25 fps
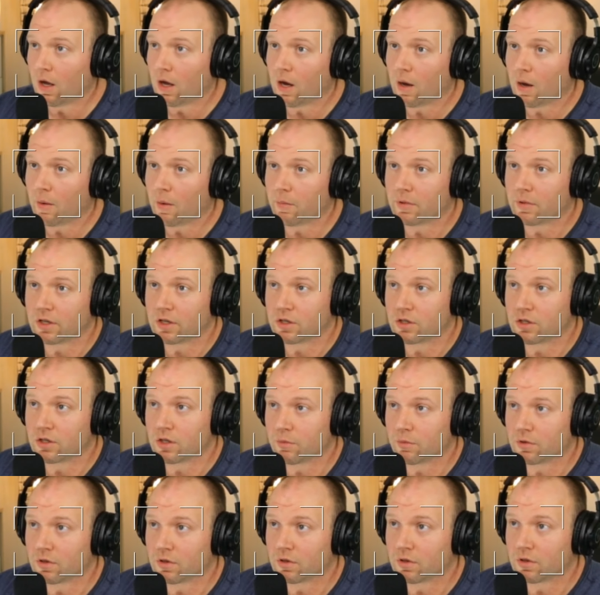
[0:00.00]
I'm going to
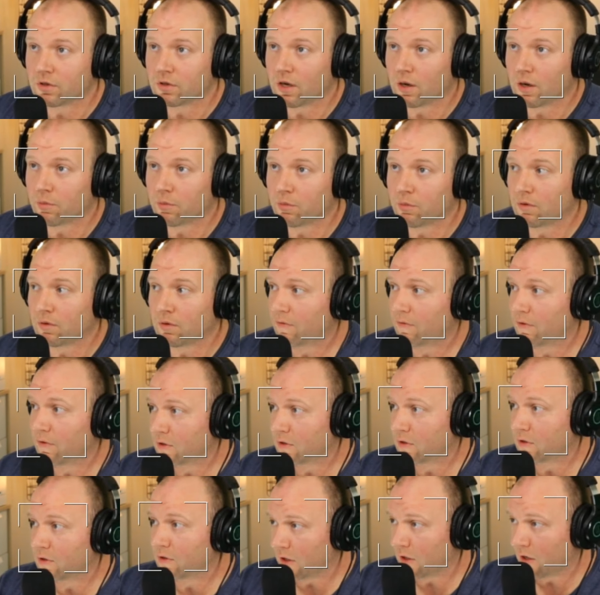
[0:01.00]
jump to a couple, if there's
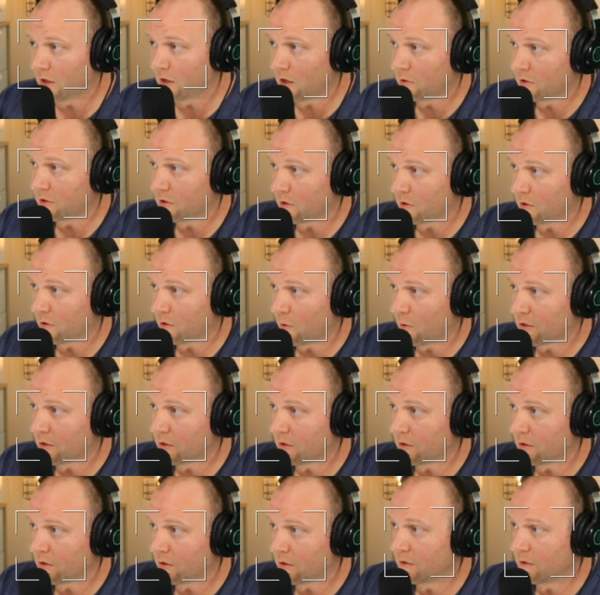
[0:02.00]
any comments or
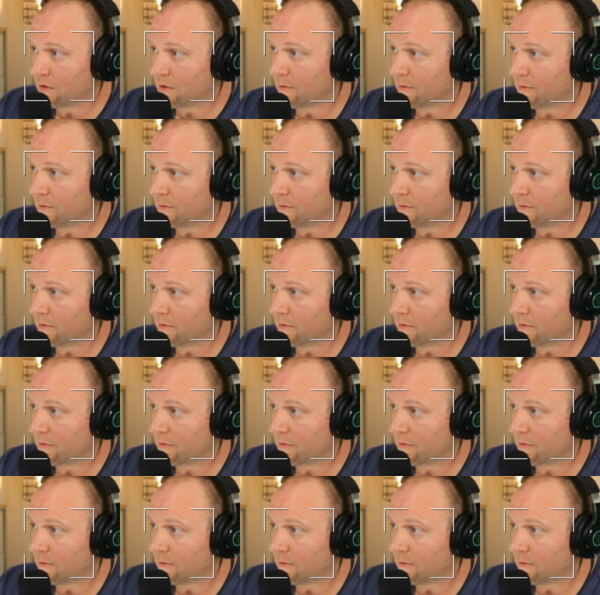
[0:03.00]
questions.